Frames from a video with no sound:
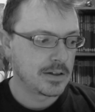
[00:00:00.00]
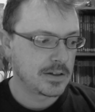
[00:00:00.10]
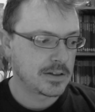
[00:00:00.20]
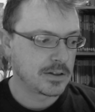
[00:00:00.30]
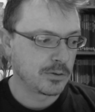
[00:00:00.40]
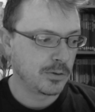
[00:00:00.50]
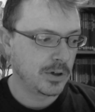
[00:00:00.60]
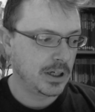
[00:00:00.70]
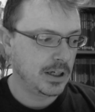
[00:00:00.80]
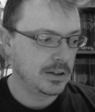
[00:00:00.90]
So
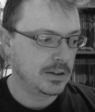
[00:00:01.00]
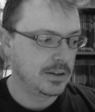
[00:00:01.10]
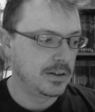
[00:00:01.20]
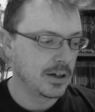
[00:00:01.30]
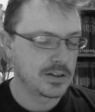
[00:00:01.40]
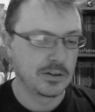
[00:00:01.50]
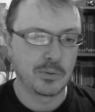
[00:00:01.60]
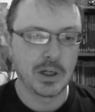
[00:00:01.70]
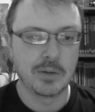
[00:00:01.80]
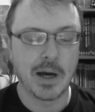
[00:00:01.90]
it doesn't
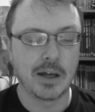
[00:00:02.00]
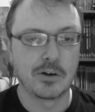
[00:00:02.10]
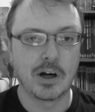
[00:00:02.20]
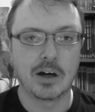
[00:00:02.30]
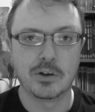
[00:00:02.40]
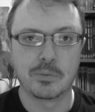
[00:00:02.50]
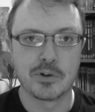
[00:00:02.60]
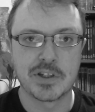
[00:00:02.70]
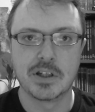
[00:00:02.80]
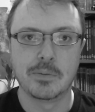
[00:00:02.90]
really matter how you
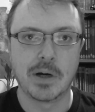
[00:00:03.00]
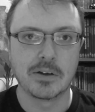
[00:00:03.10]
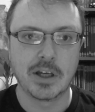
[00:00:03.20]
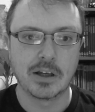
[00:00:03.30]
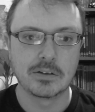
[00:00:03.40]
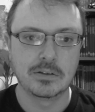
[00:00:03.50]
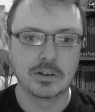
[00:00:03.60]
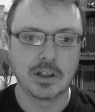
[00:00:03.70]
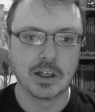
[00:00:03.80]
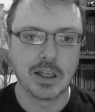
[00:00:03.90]
proceed about that. You
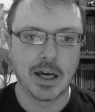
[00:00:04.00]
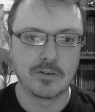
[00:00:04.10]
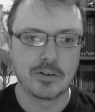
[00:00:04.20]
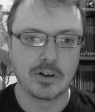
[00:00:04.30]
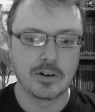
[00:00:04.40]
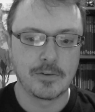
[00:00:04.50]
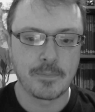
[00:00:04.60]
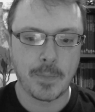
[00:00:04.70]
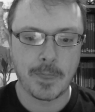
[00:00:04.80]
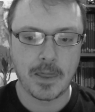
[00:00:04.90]
can have
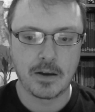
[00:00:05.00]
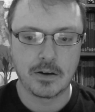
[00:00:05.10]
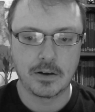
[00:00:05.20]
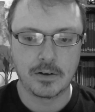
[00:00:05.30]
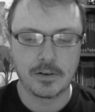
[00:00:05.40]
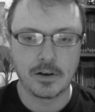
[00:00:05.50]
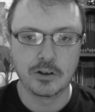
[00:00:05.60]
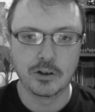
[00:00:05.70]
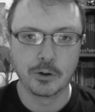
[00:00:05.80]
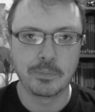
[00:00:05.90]
a
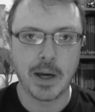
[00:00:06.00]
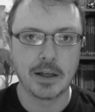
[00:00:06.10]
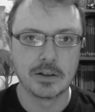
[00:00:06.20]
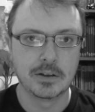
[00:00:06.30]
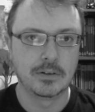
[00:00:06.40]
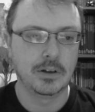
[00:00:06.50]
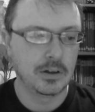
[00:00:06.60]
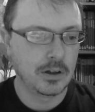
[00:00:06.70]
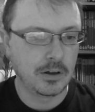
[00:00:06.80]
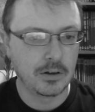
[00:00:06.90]
notepad,
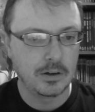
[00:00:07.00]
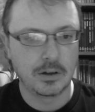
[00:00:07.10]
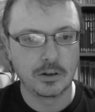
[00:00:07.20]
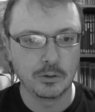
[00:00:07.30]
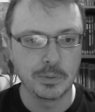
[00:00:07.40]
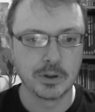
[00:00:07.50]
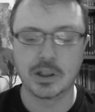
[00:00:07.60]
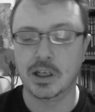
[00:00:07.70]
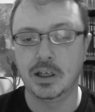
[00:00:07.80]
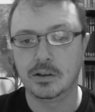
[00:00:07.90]
a notebook,
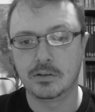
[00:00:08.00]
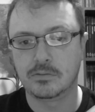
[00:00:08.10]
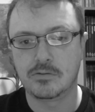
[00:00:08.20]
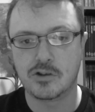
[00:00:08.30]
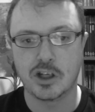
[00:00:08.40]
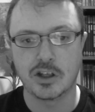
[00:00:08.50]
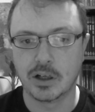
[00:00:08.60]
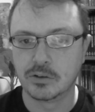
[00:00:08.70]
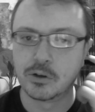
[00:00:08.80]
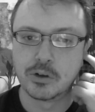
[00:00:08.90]
and jot
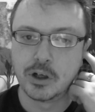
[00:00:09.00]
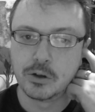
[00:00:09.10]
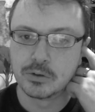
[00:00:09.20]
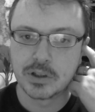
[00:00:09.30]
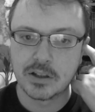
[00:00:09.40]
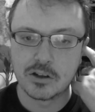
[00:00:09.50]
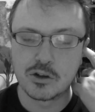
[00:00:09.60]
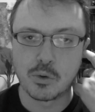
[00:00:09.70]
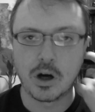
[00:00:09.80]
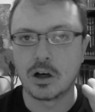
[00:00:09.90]
down your note and
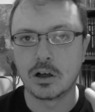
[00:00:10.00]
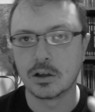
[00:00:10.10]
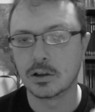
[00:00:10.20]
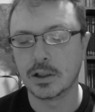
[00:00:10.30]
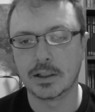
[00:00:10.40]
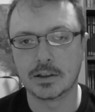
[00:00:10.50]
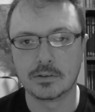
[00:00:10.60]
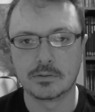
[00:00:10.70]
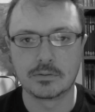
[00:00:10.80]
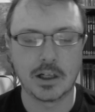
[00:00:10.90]
draw. And
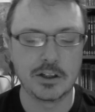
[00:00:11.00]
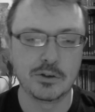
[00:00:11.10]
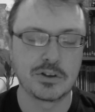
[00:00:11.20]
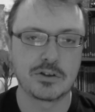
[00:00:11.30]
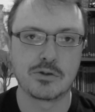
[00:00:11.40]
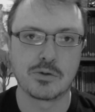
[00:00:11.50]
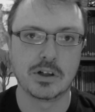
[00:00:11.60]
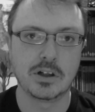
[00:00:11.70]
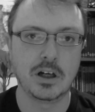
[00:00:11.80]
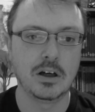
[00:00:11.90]
I used to
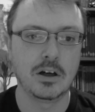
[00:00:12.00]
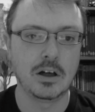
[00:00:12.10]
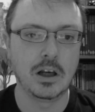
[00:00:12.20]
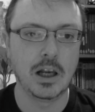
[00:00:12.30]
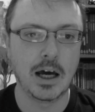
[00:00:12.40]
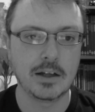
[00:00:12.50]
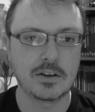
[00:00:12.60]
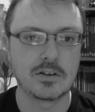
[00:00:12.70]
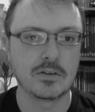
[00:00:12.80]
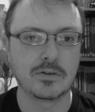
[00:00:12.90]
draw a
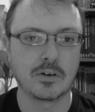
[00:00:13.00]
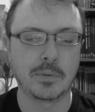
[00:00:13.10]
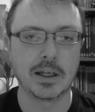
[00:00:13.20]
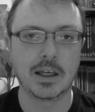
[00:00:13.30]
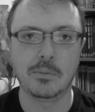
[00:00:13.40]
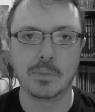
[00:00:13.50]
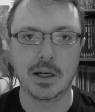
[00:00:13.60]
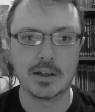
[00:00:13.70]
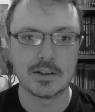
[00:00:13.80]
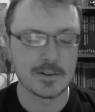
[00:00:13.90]
lot for my
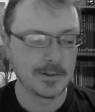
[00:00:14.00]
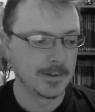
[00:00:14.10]
campaigns.